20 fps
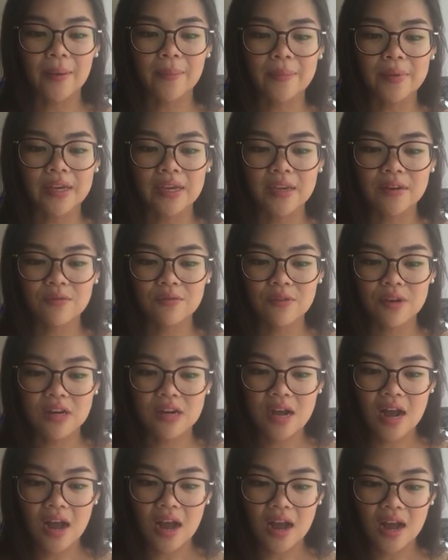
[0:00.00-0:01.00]
In
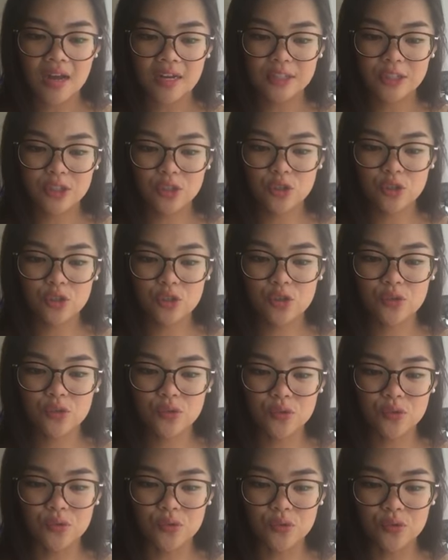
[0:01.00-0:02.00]
regards to,
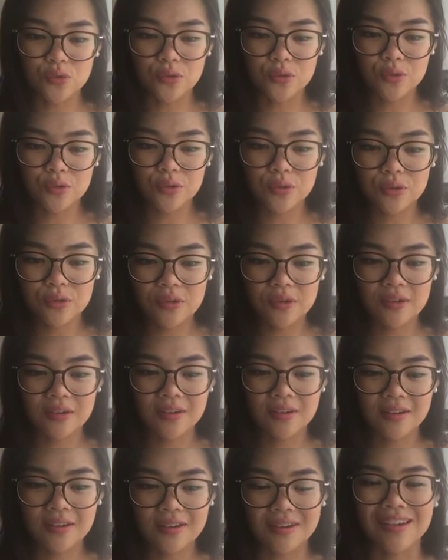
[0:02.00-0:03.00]

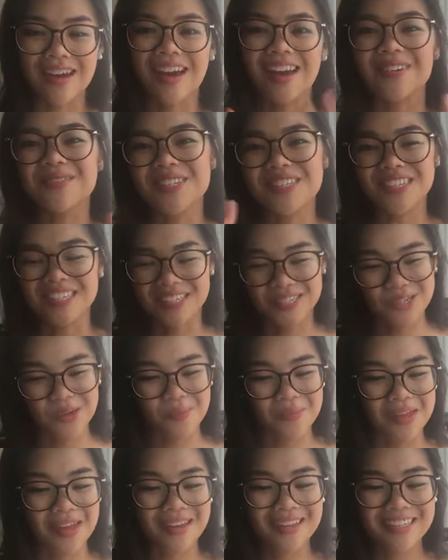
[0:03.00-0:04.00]
yeah, I'm just going to stop
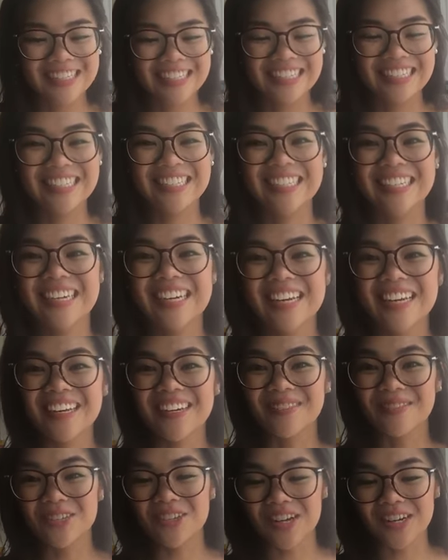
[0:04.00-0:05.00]
there. I'm
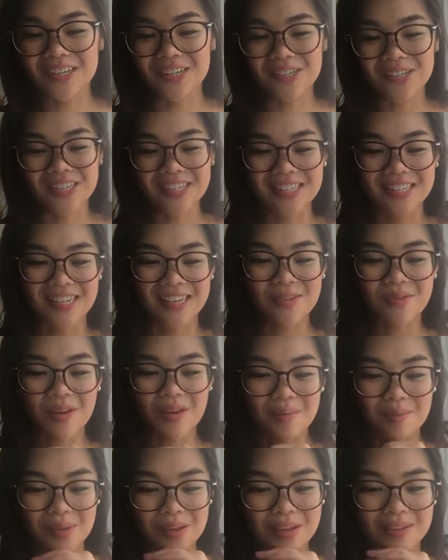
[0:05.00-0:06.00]
trying to do this thing where I'm
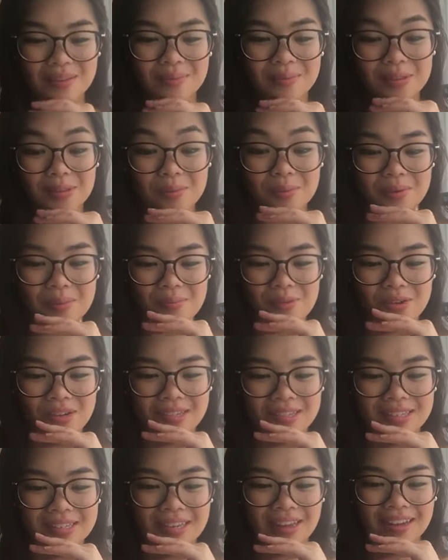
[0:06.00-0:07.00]
being a little bit more
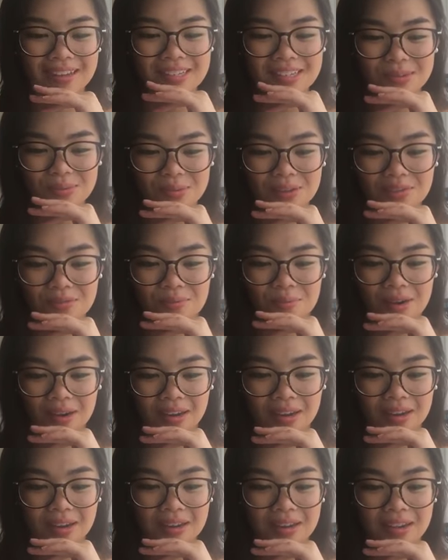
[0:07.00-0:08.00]
concise with my
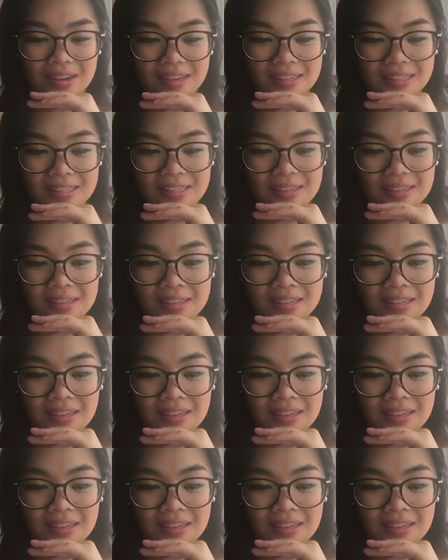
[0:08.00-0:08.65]
answers.